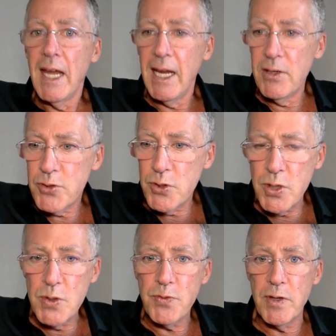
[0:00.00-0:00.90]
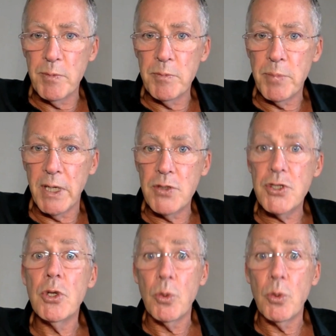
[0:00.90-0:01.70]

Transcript: introduce vitamin B2,